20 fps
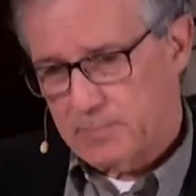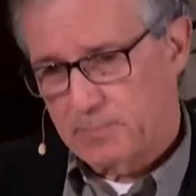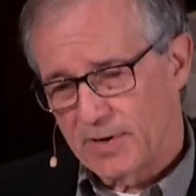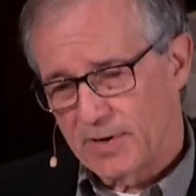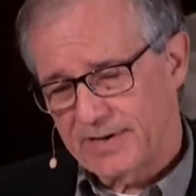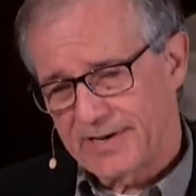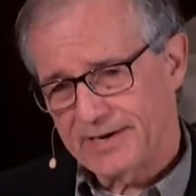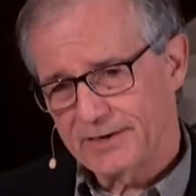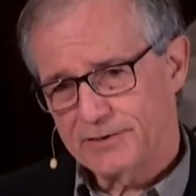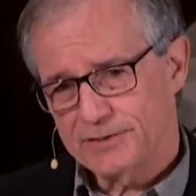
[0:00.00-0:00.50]

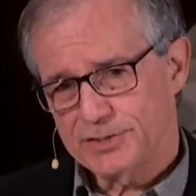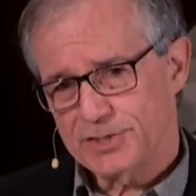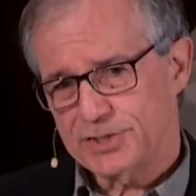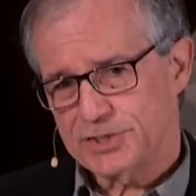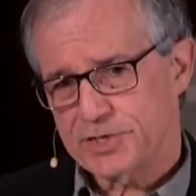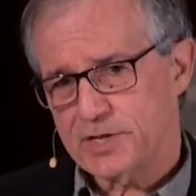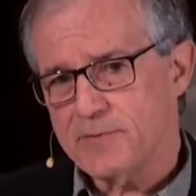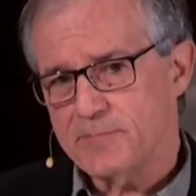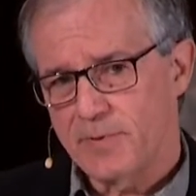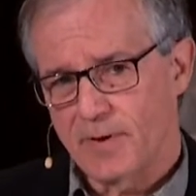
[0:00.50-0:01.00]
But here's
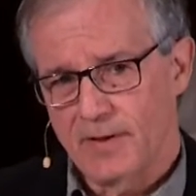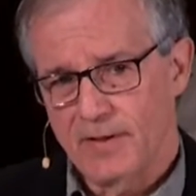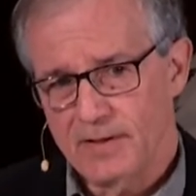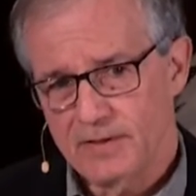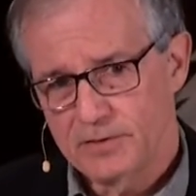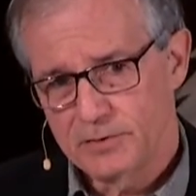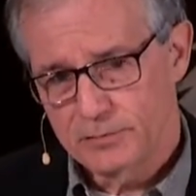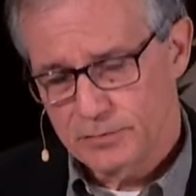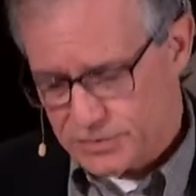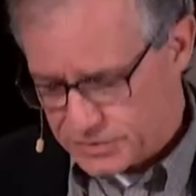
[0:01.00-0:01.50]

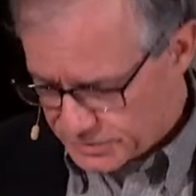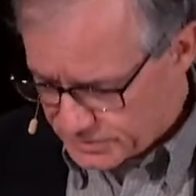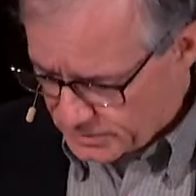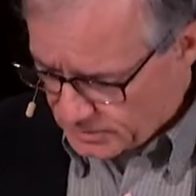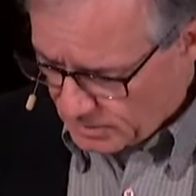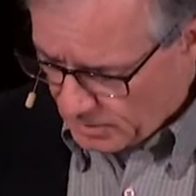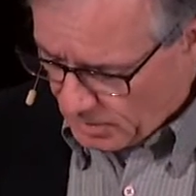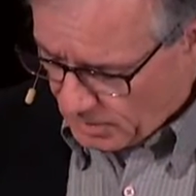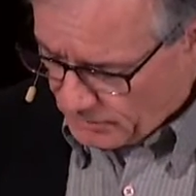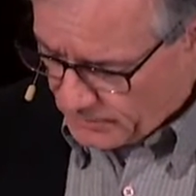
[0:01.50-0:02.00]
Sheba, who's
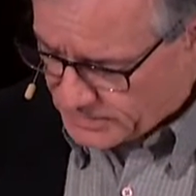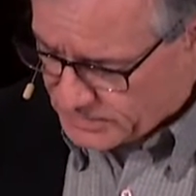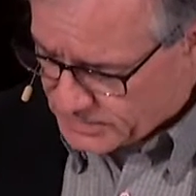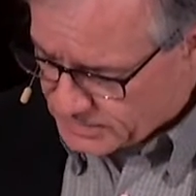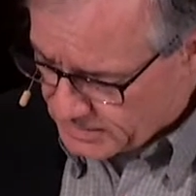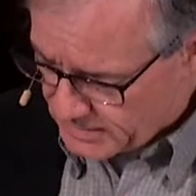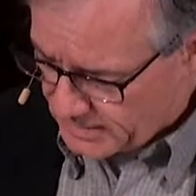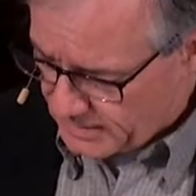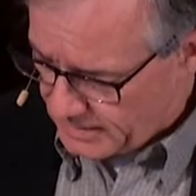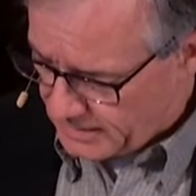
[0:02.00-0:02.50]
still on the
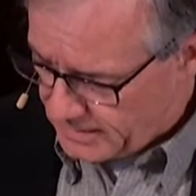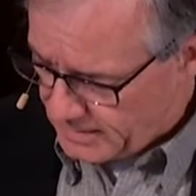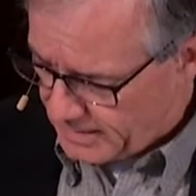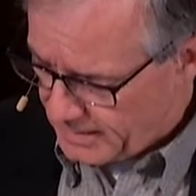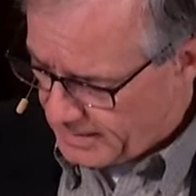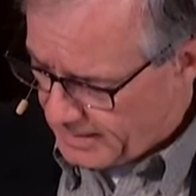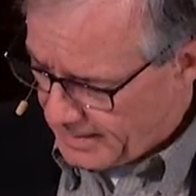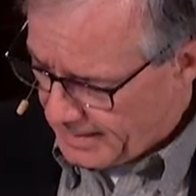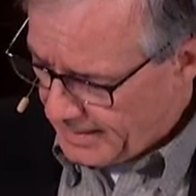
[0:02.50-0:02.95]
scene.